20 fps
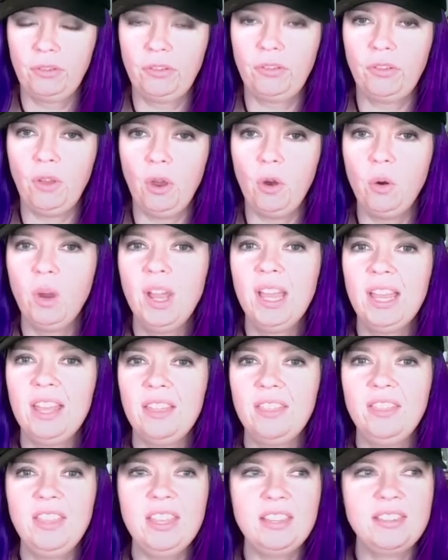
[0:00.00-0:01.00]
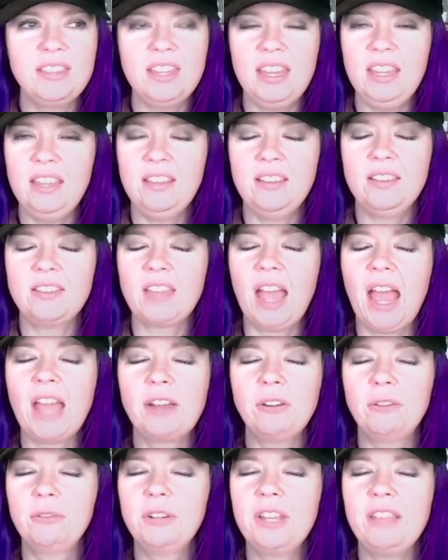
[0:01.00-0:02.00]
So this is,
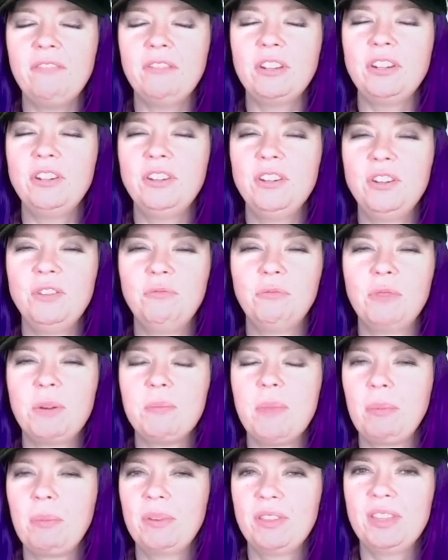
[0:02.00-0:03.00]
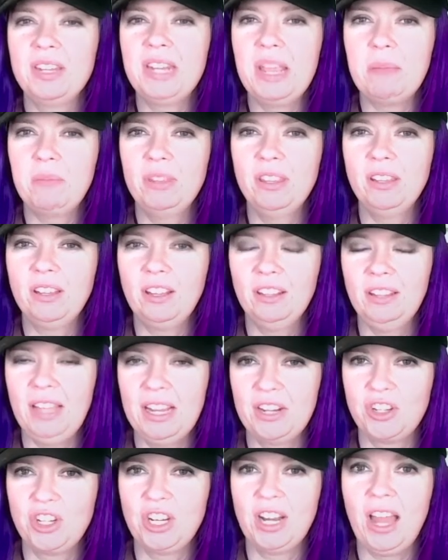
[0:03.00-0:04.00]
I don't even remember the name of the
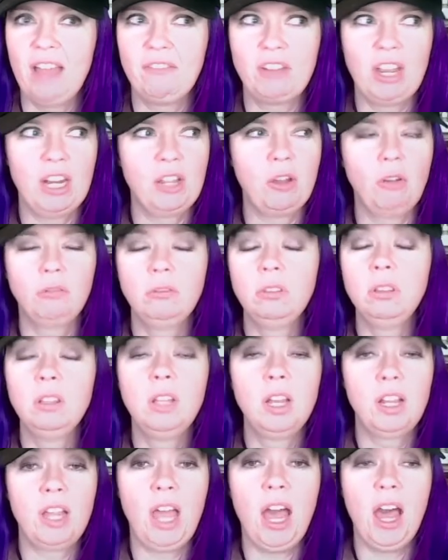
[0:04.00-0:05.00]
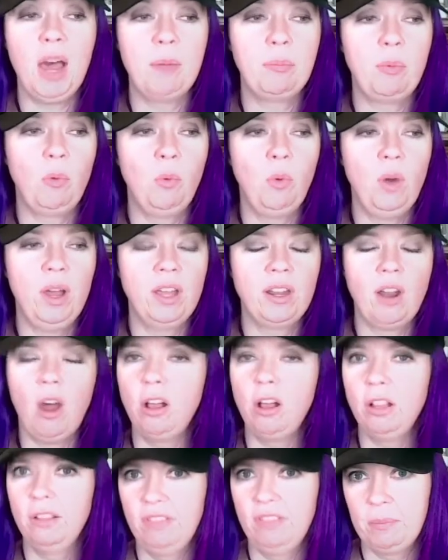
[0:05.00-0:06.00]
collection. I've got to go look up what
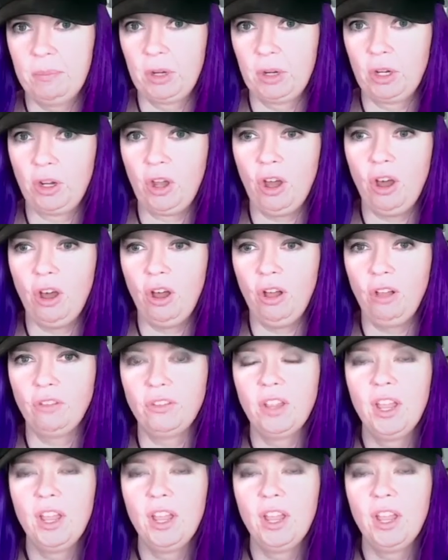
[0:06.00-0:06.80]
all of them are called